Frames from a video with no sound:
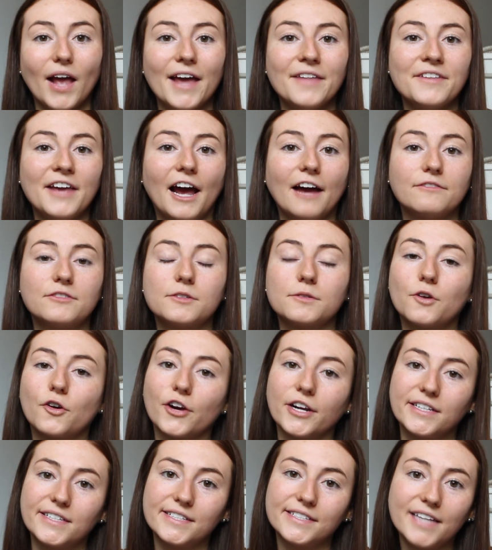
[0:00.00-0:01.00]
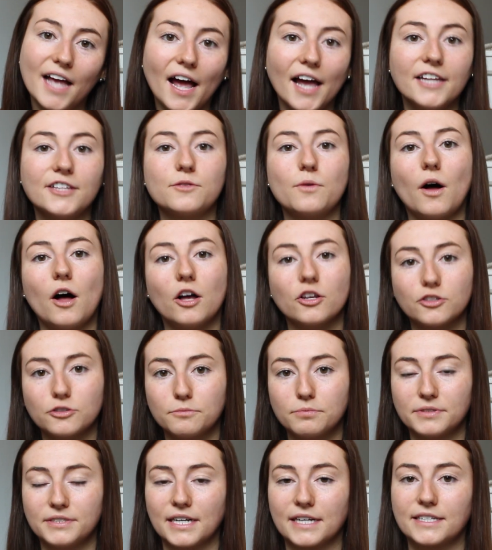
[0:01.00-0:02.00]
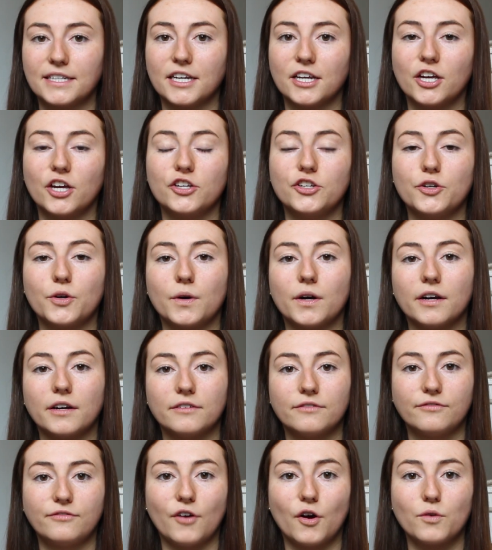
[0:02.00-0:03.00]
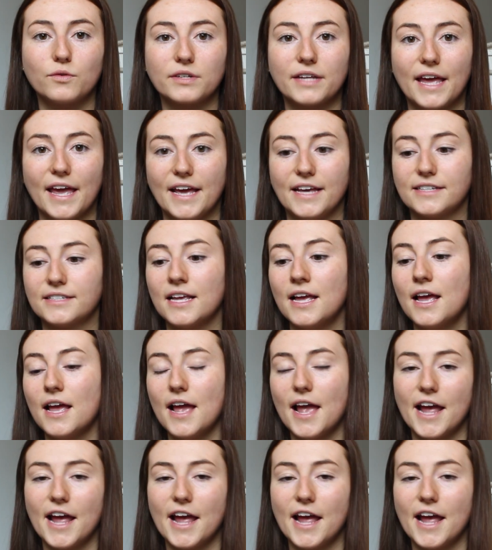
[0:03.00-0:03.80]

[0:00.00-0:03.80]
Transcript: and they have some great designs while also protecting your phone case